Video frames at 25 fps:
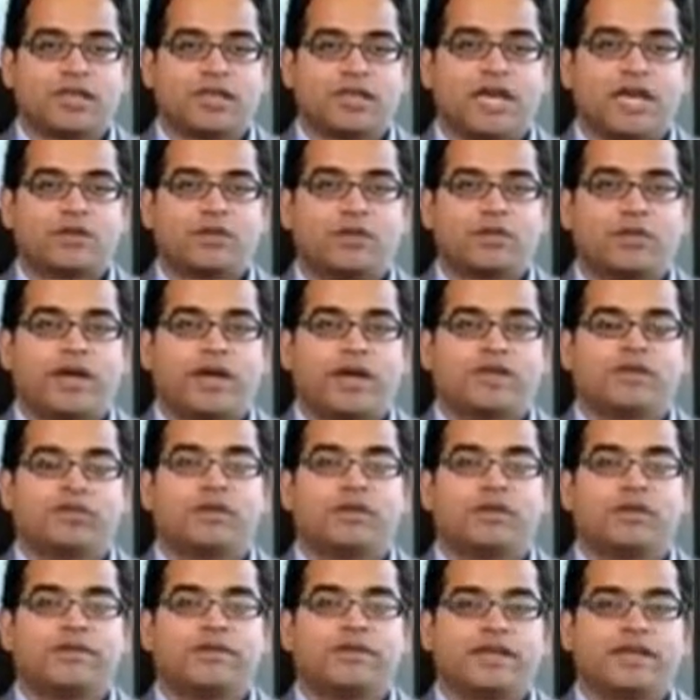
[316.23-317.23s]
and while you've
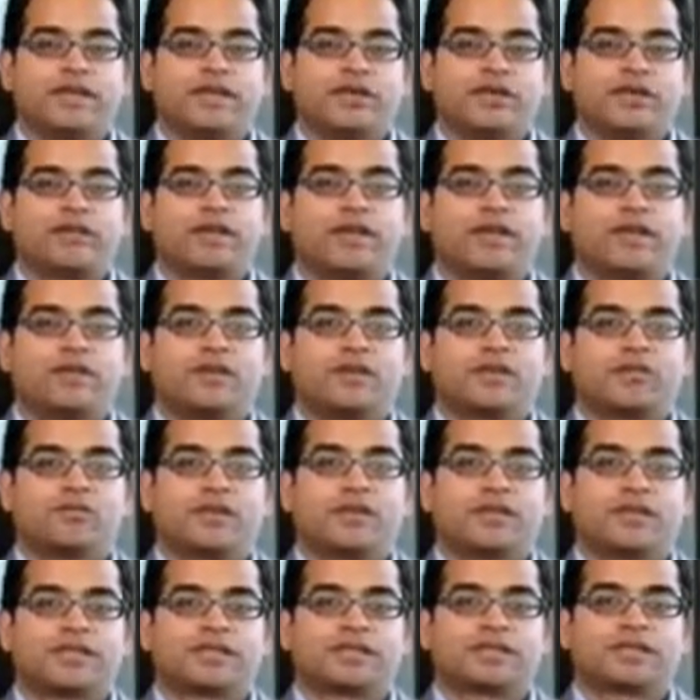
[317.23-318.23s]
been very innovative, you
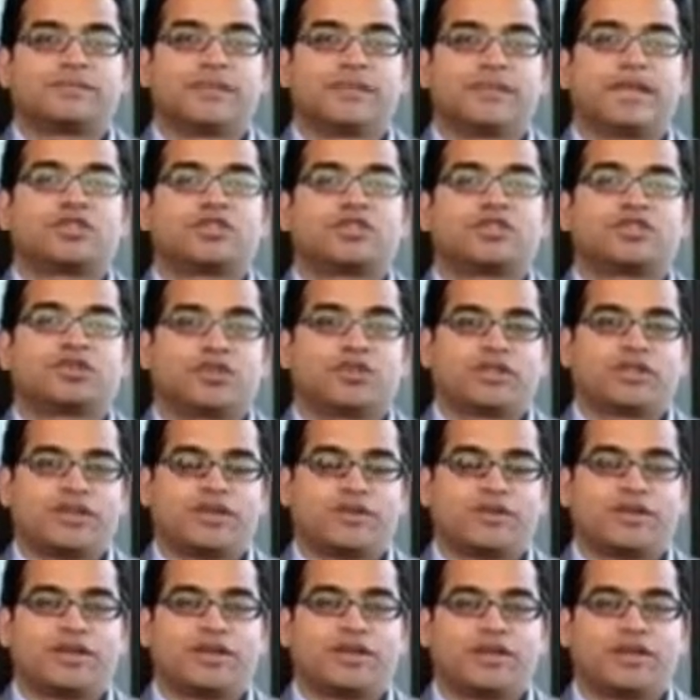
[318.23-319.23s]
must make sure that
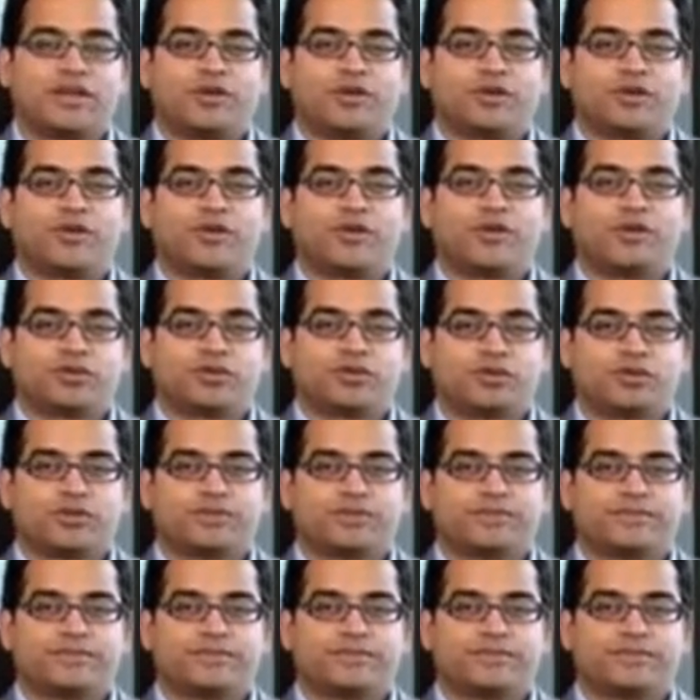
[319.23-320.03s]
you continue to do so.